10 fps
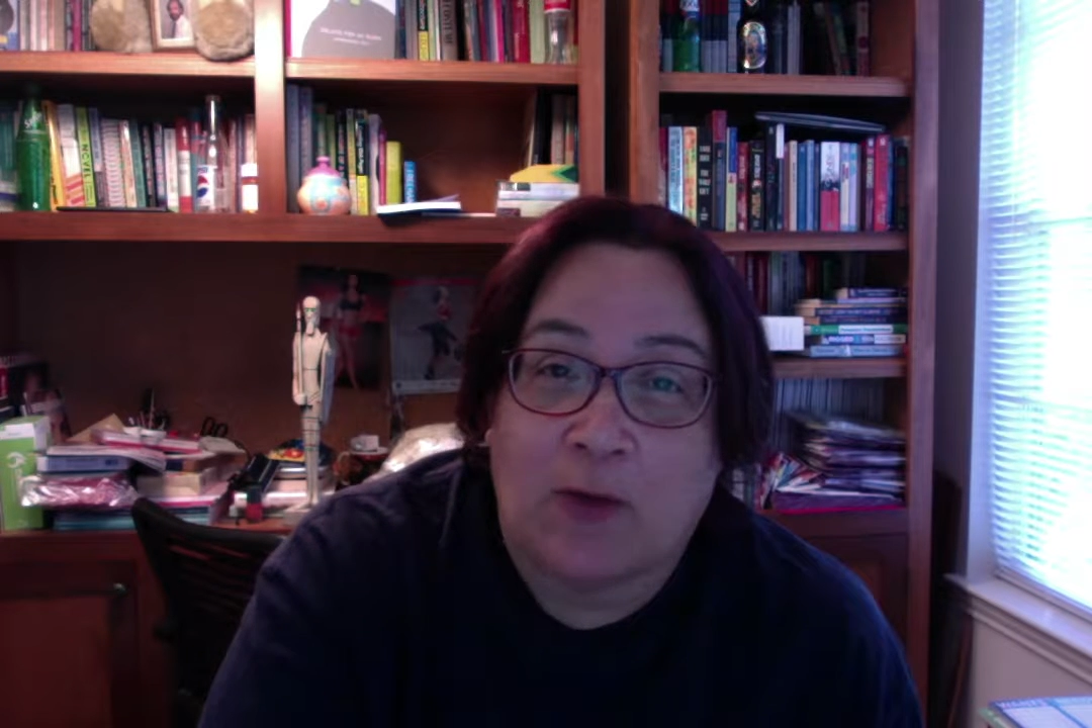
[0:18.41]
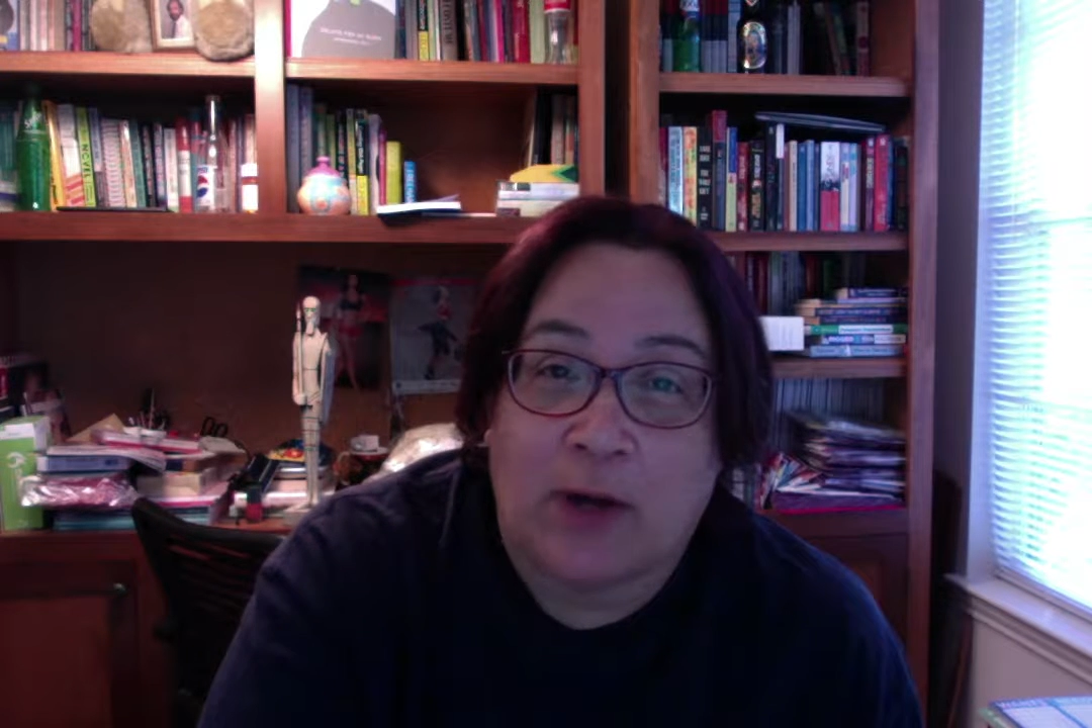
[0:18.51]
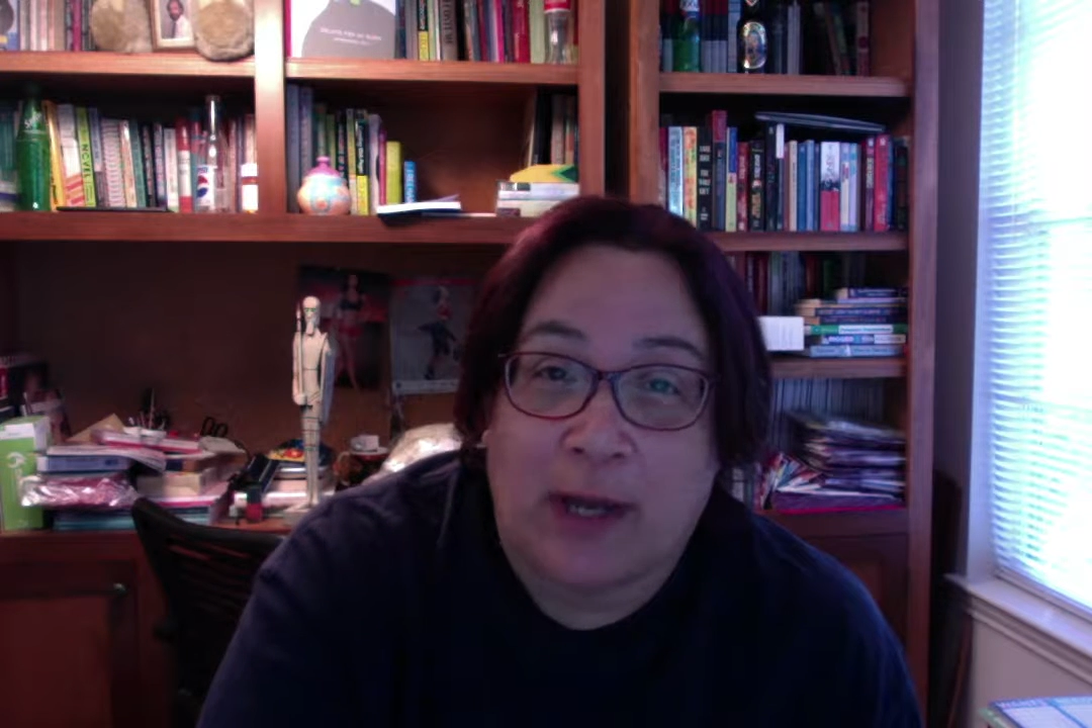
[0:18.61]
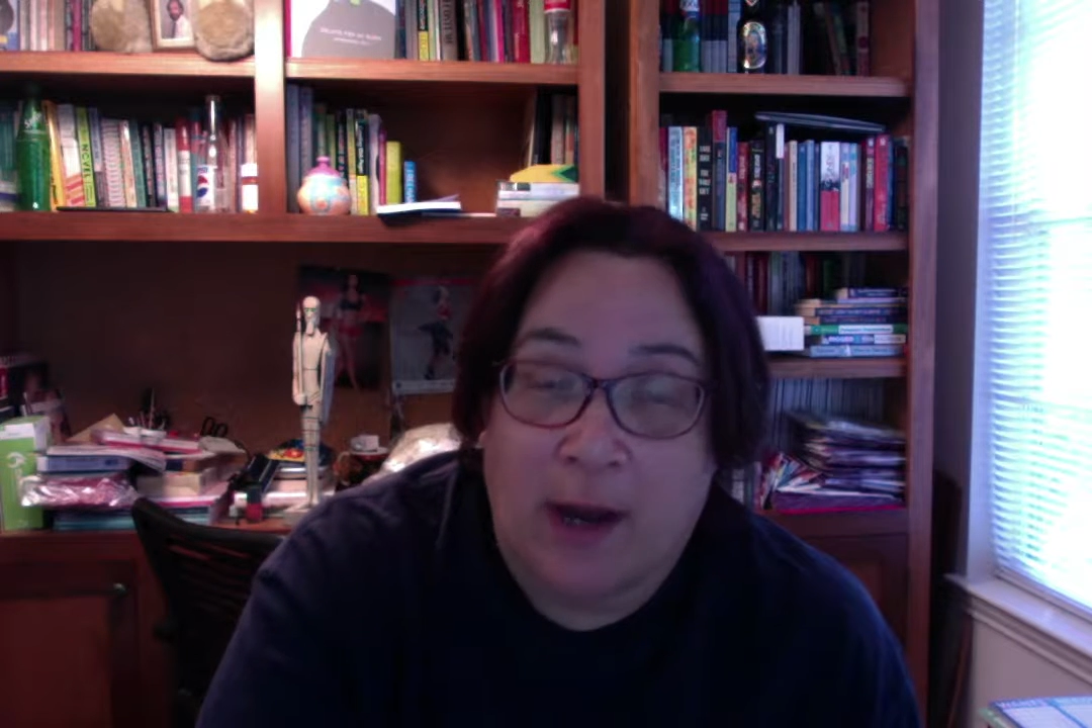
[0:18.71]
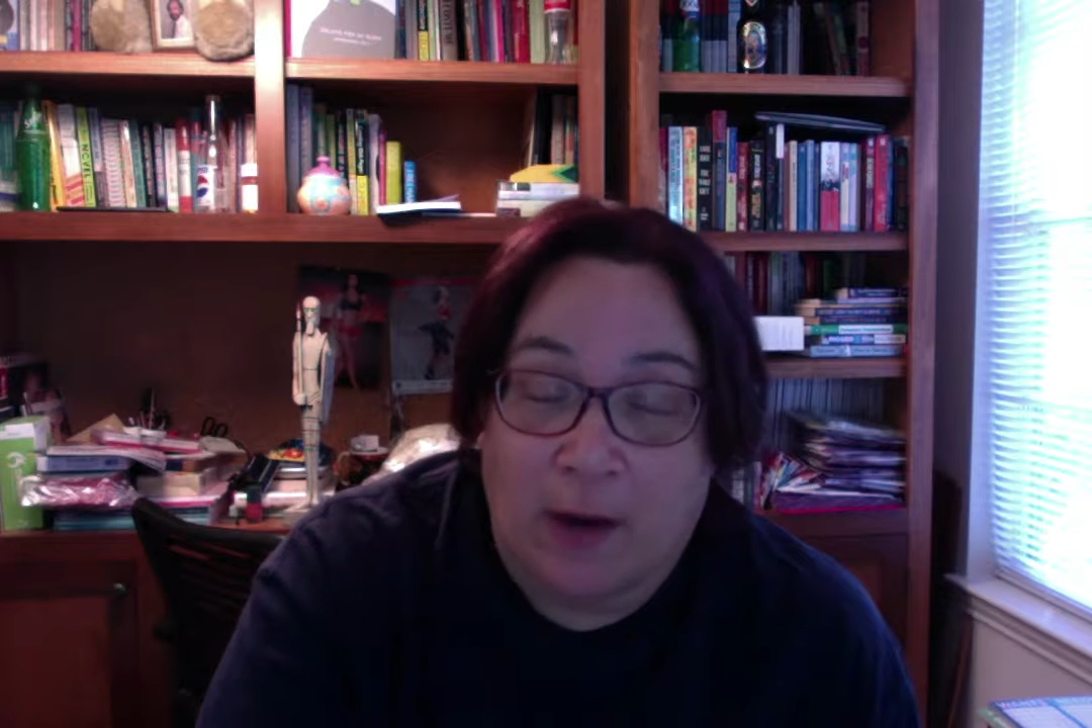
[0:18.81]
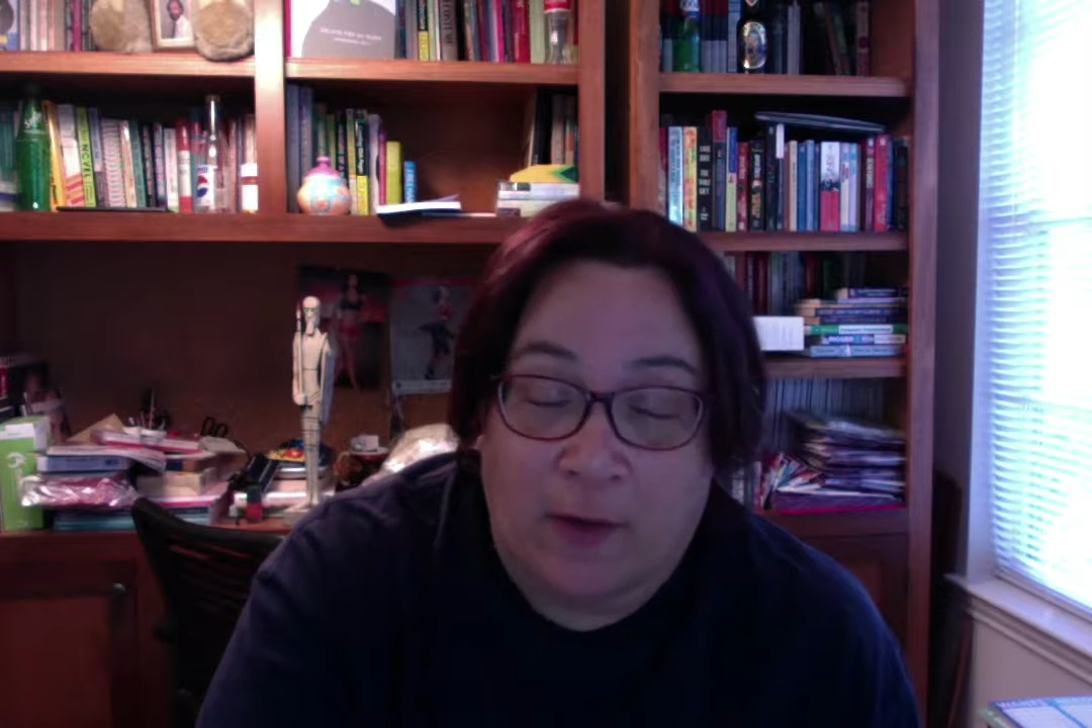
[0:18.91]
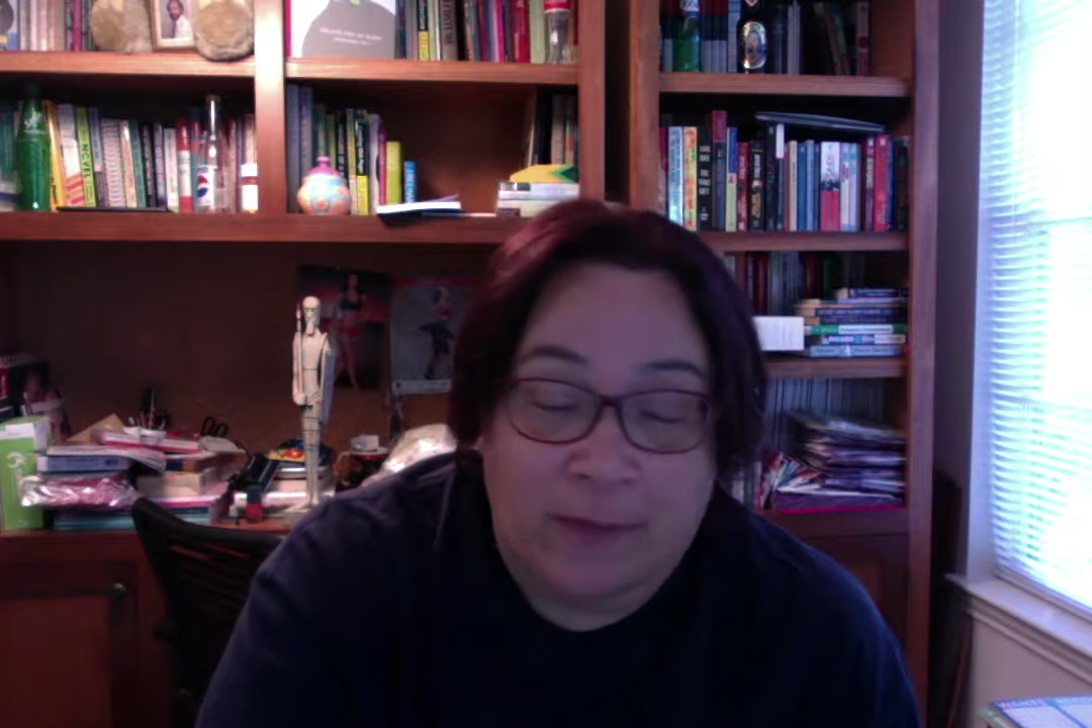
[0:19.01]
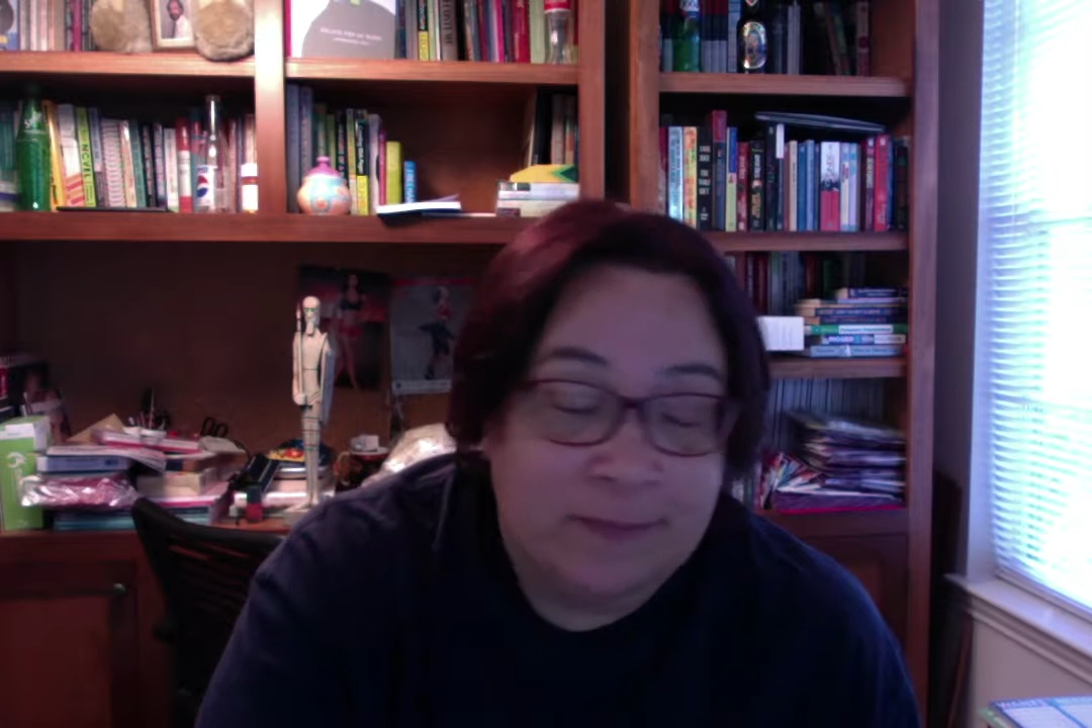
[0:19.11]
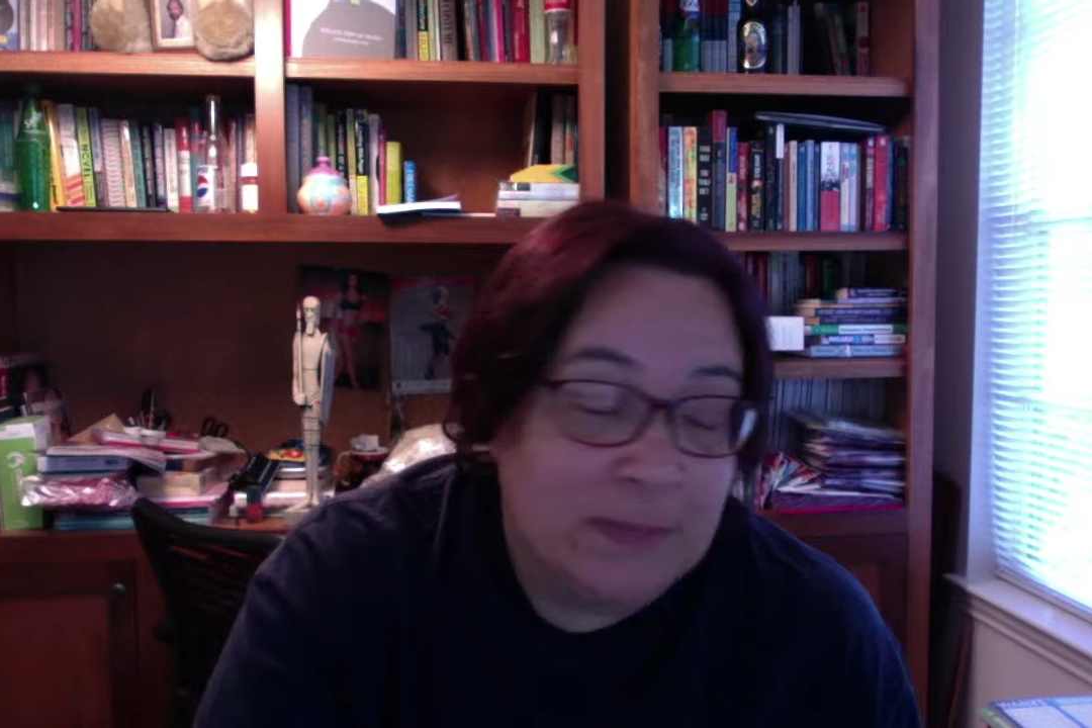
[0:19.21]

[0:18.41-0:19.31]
gray hair.